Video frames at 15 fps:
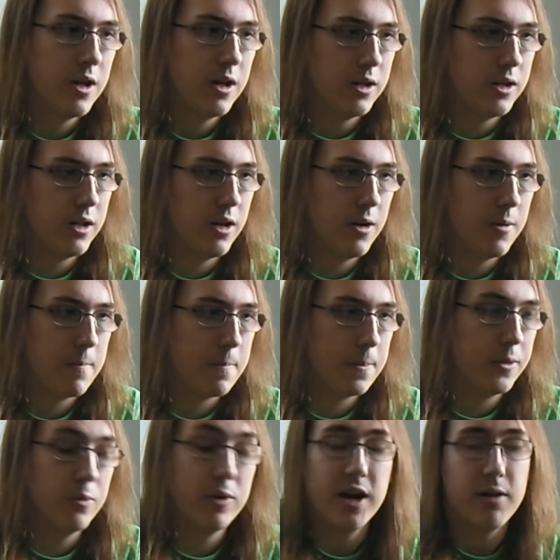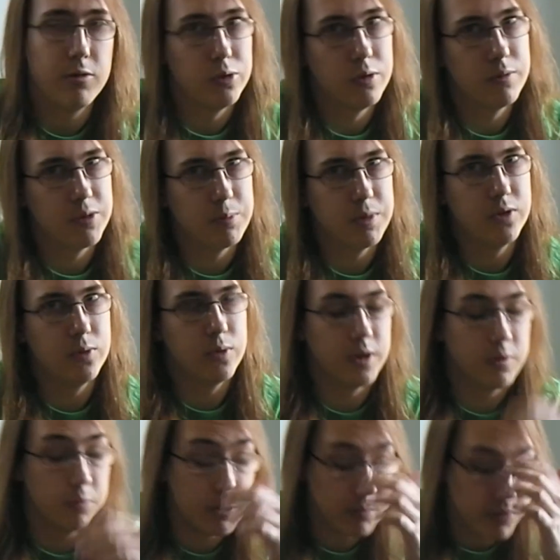the way I've always been doing it
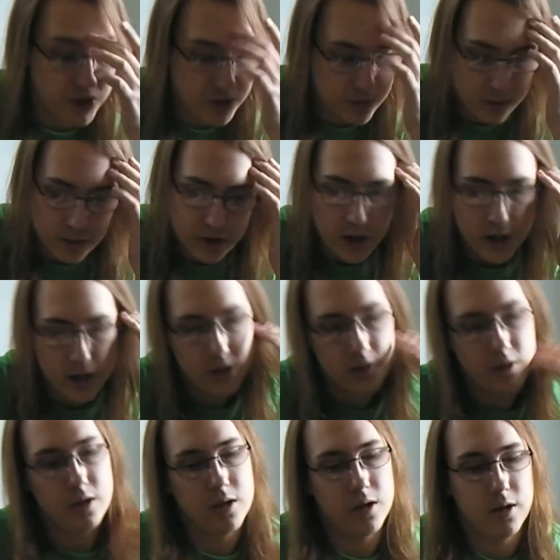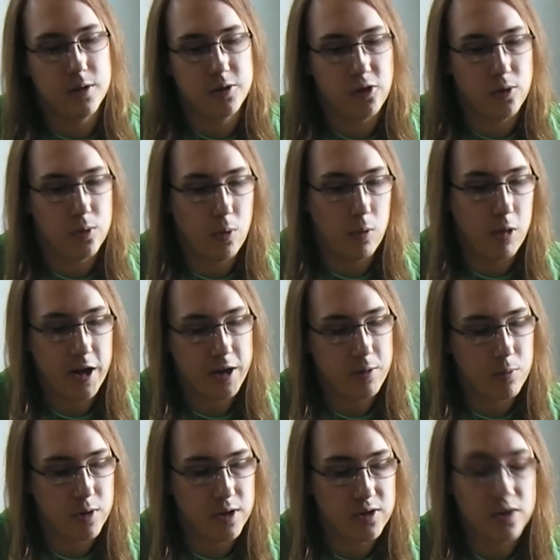with my shows. So, like
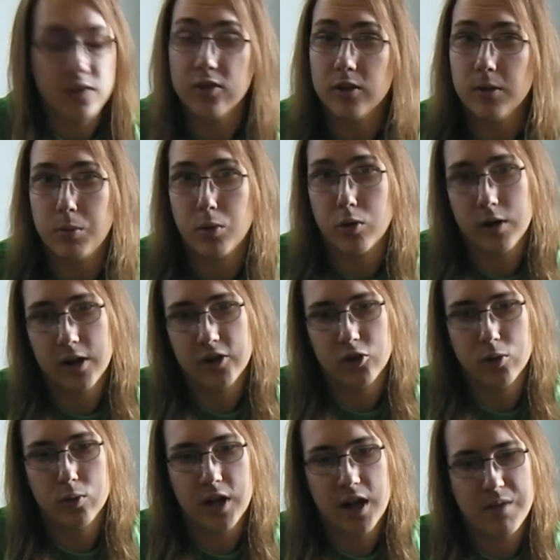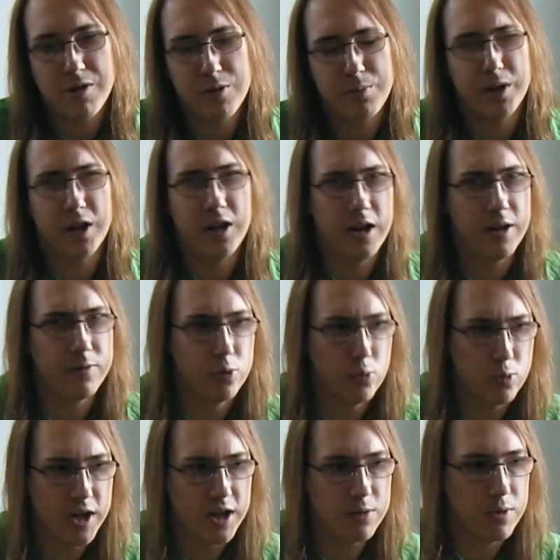for instance, the Borderlands 2 came out, but I'll have to
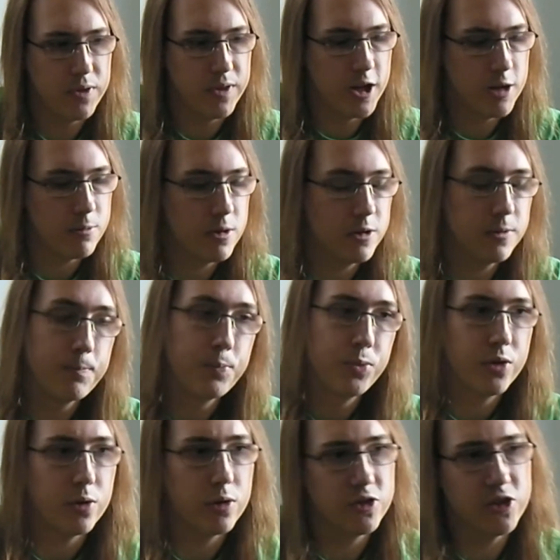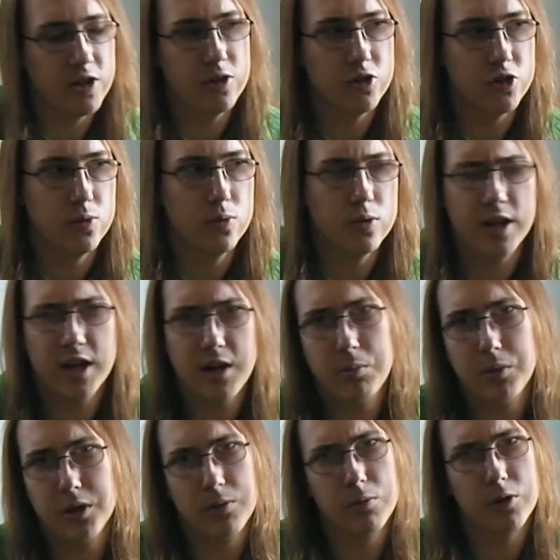wait with that one. Darksiders 2 came,
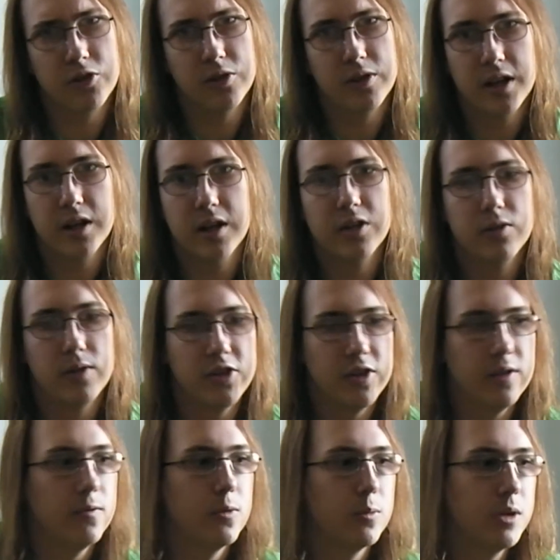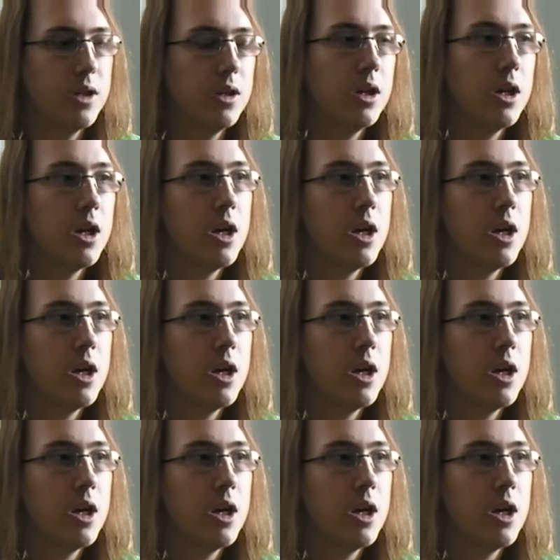but it wasn't that interesting to me.